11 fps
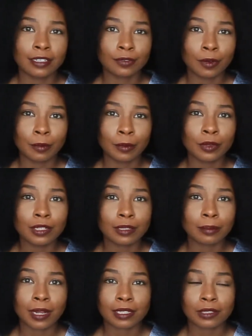is from a beauty
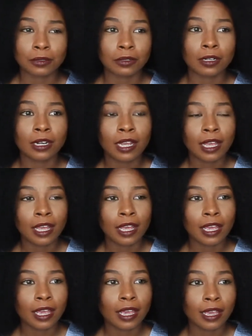supply store,
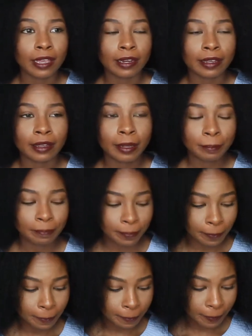and
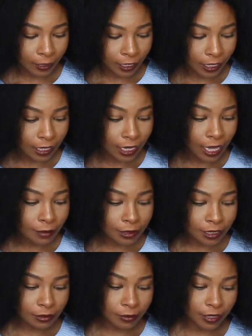it
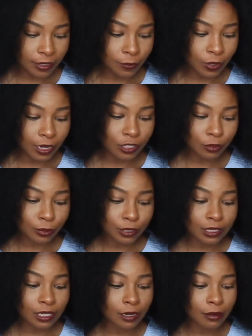claims to be
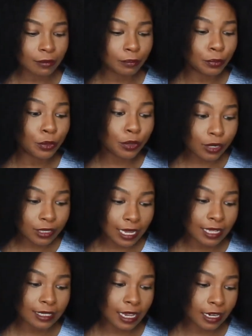100% pure
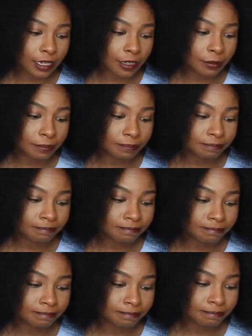titanium
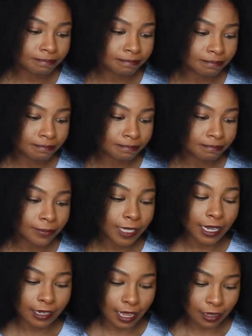
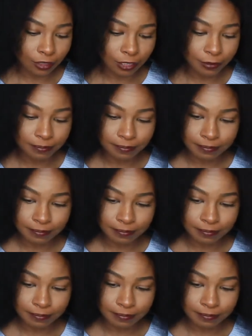technology.